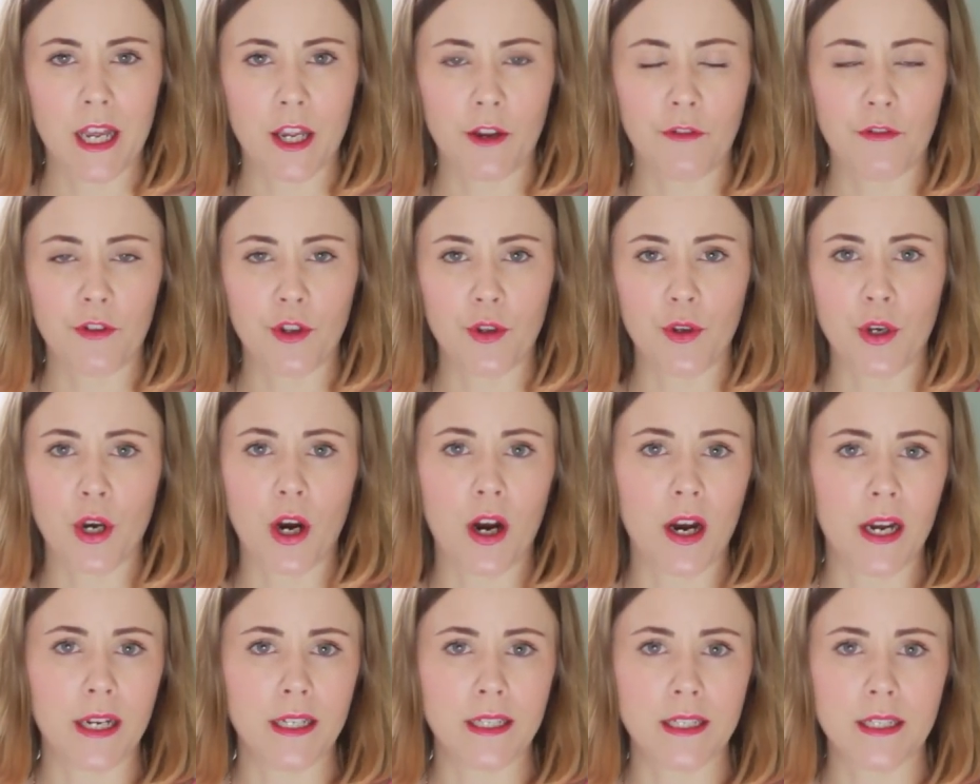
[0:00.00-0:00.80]
If you
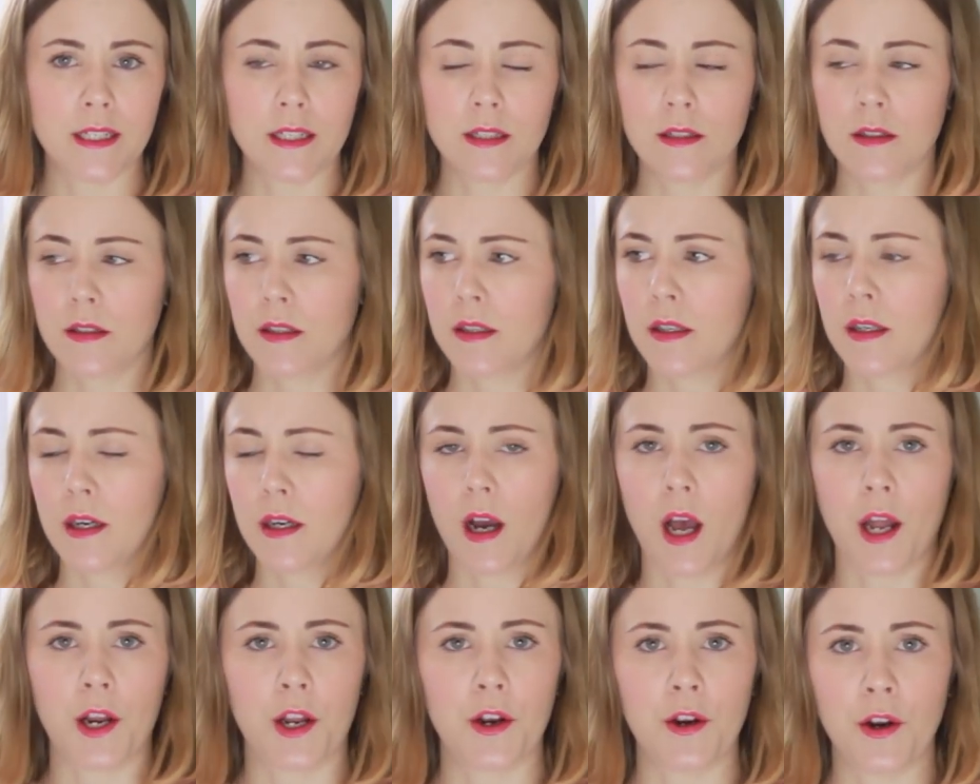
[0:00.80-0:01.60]
guys,
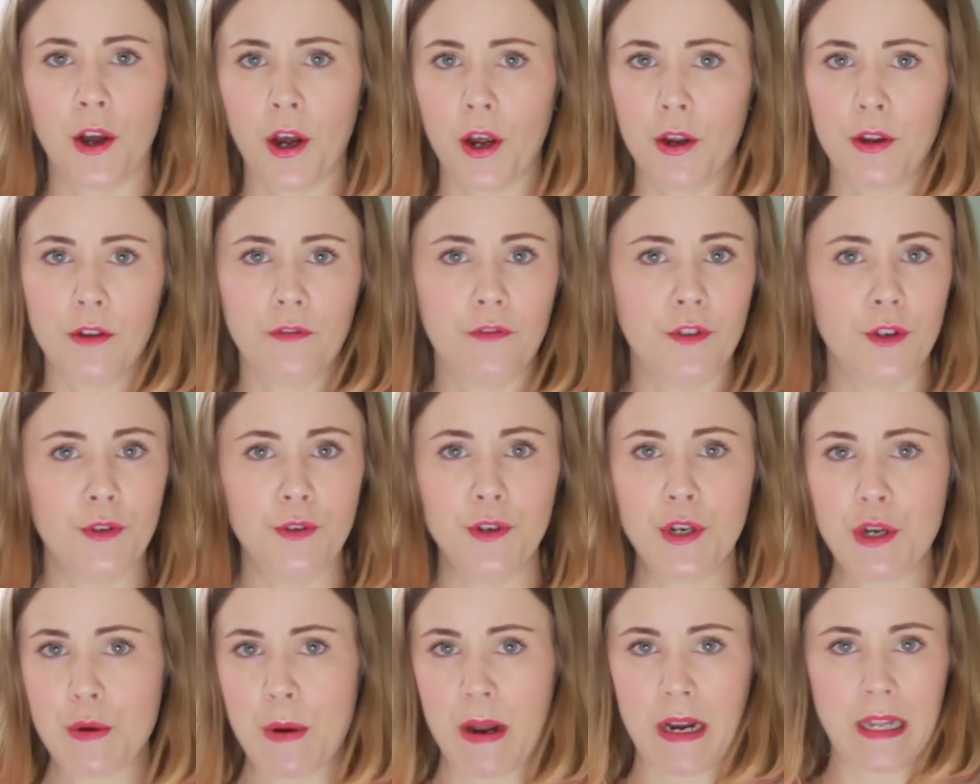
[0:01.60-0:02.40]
I don't know if you
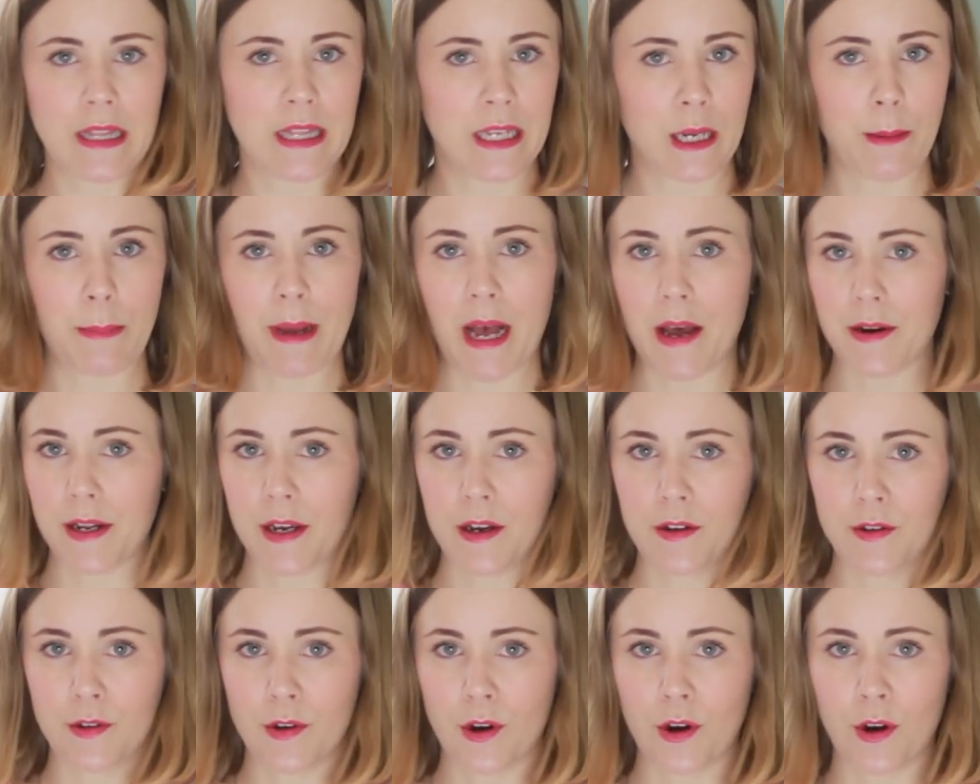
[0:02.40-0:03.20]
knew anything about
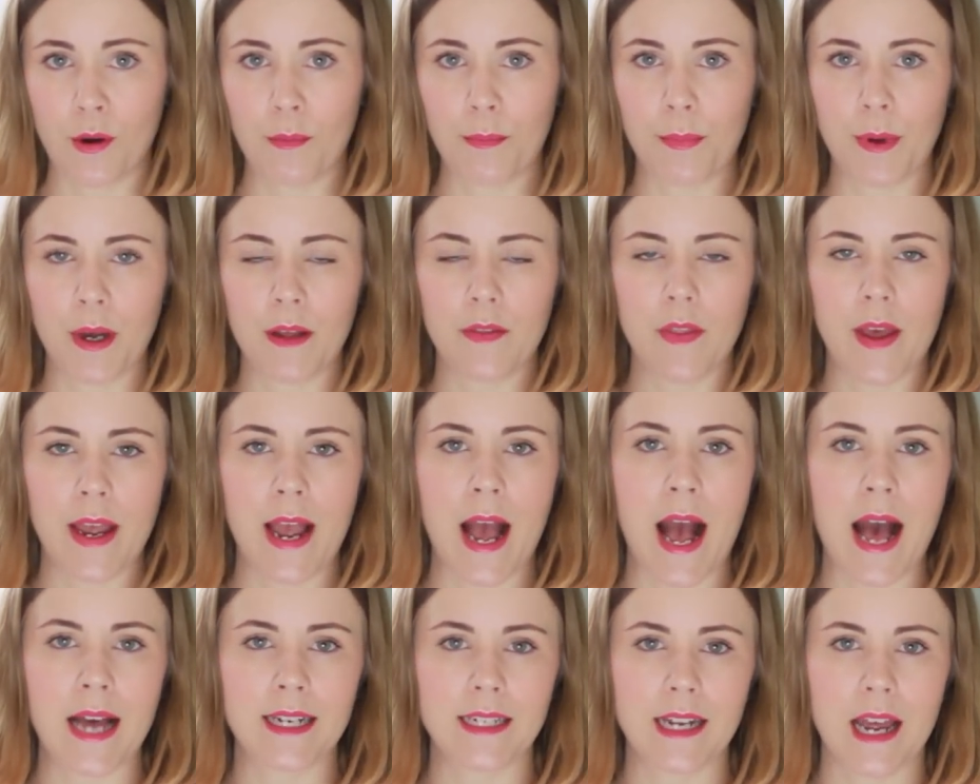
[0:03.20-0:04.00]
it or not, but they
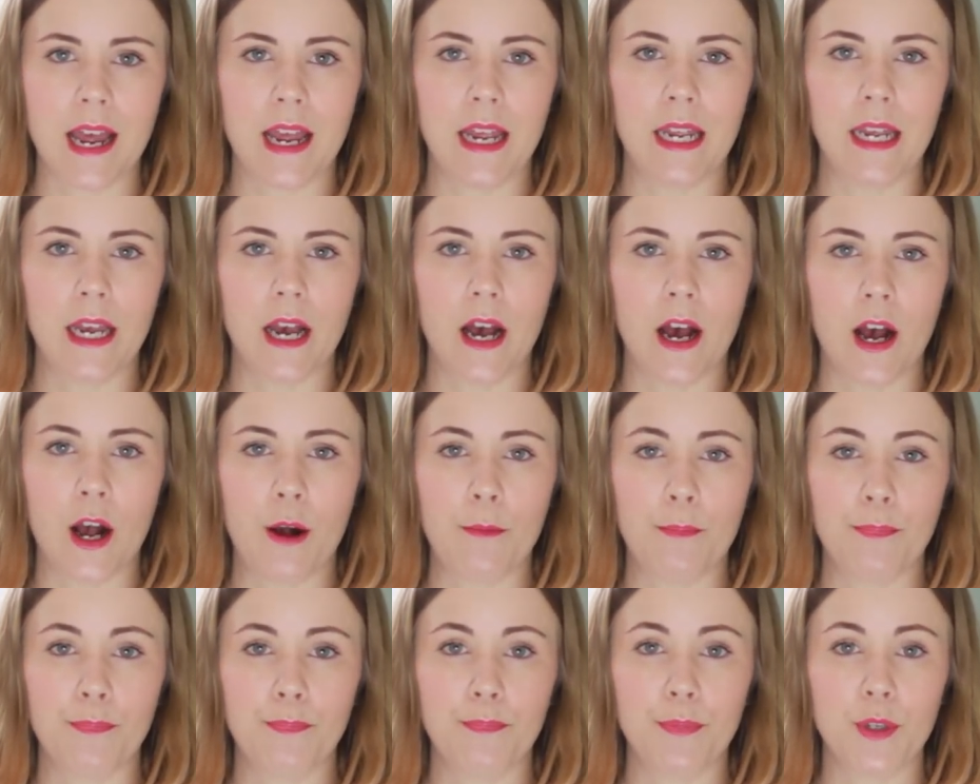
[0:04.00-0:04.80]
had a
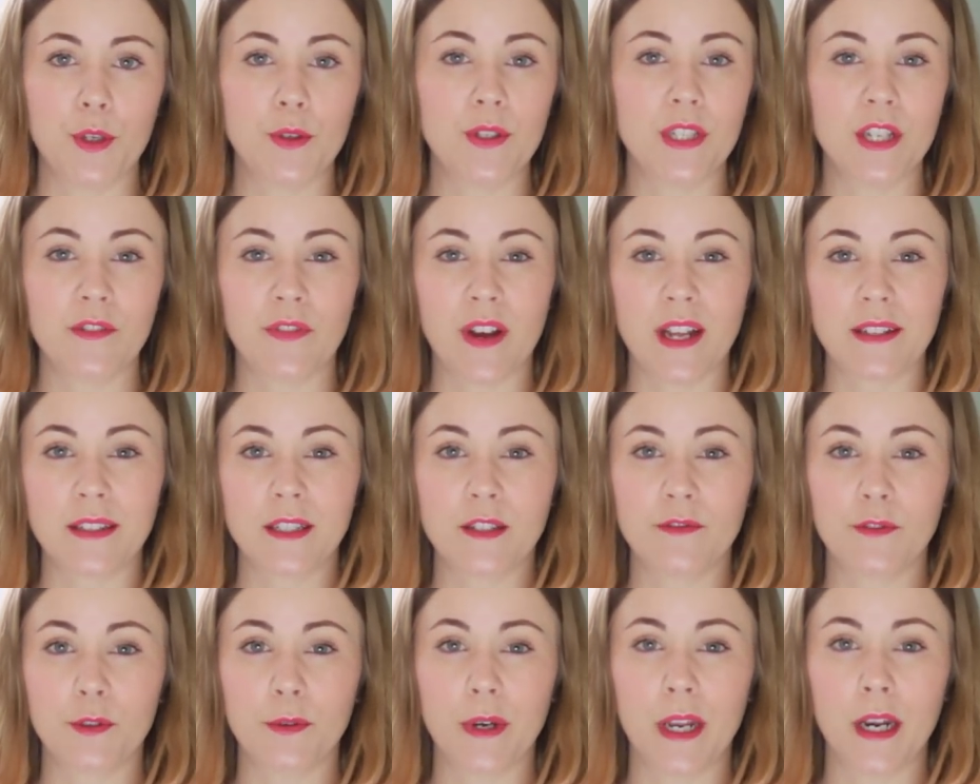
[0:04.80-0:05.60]
um, beauty
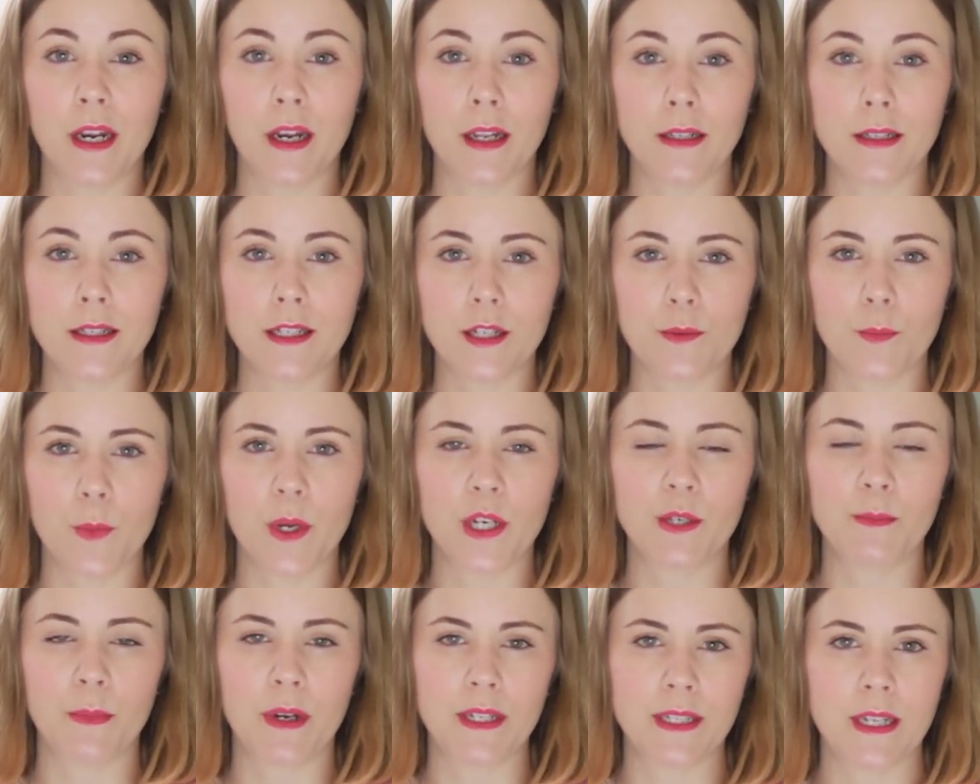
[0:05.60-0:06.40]
festival in London,
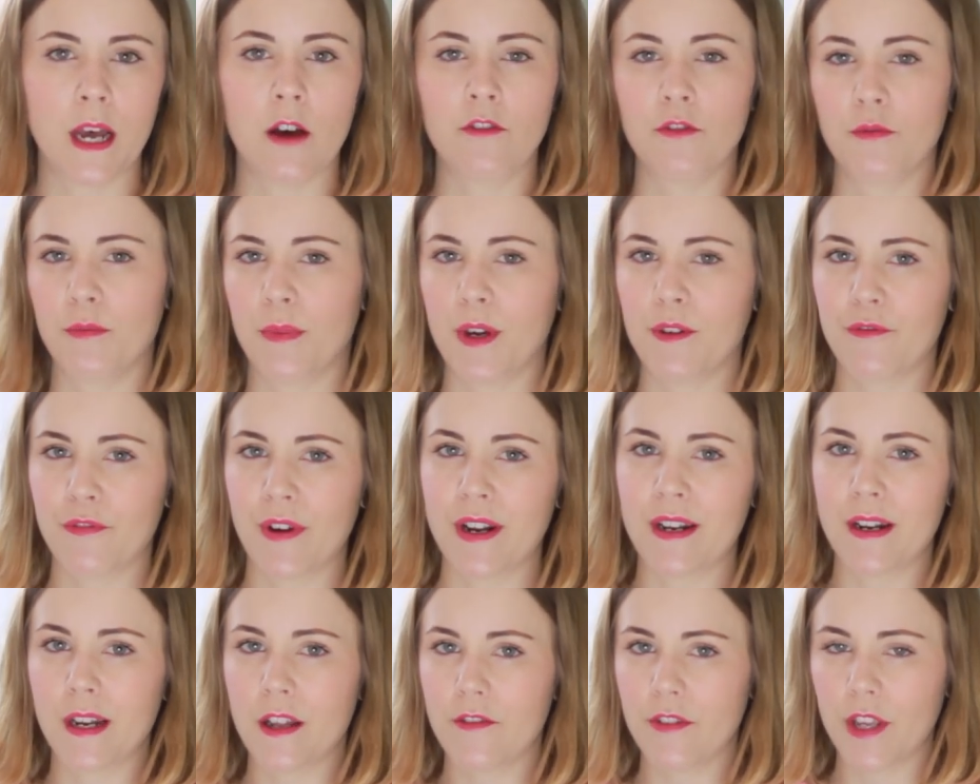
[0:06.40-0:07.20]
which myself and my
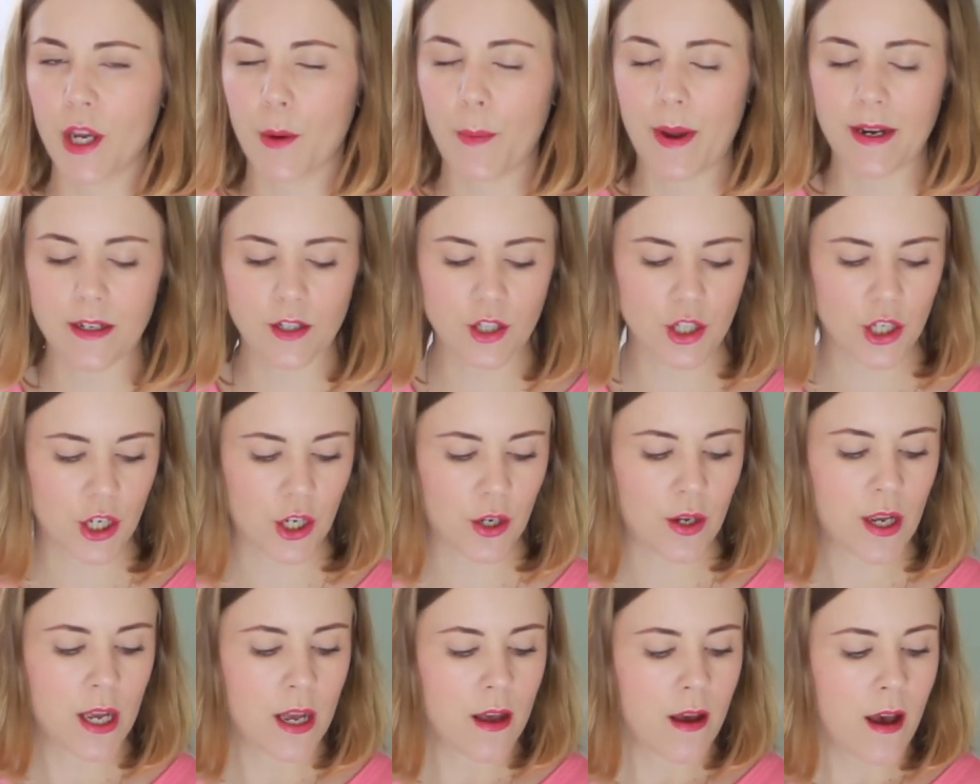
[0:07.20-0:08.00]
friend Olivia went
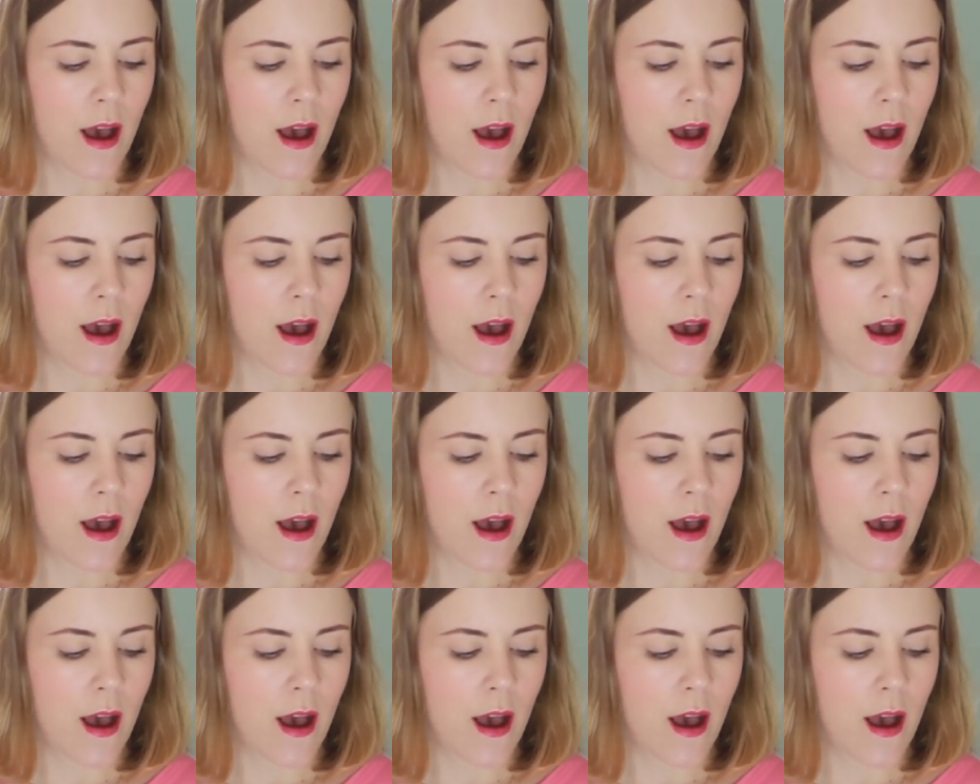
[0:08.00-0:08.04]
to.